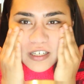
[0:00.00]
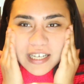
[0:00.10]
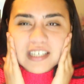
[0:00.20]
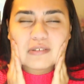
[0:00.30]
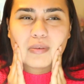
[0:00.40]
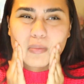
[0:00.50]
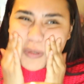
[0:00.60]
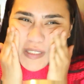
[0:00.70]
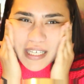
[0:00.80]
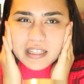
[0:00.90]
I know
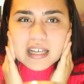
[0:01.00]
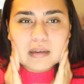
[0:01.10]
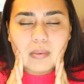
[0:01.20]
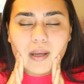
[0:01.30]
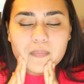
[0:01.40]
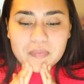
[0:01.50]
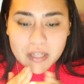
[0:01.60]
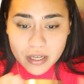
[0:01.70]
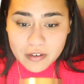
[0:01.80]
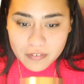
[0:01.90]
people say that, but
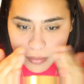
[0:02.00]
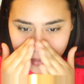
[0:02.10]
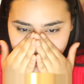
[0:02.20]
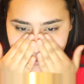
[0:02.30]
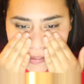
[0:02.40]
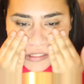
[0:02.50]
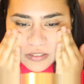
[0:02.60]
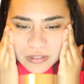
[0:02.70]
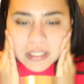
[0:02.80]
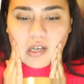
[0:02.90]
for me it
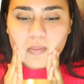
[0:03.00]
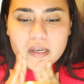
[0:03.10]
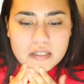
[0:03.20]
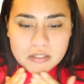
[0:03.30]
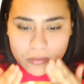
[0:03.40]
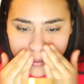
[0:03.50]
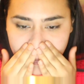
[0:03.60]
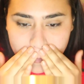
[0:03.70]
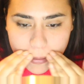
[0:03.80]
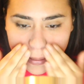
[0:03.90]
doesn't really help against
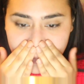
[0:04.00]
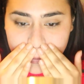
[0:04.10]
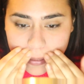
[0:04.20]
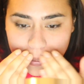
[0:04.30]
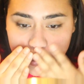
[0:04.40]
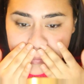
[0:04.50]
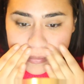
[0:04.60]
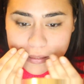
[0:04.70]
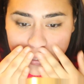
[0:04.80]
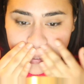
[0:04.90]
oil, but it really
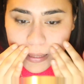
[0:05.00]
helps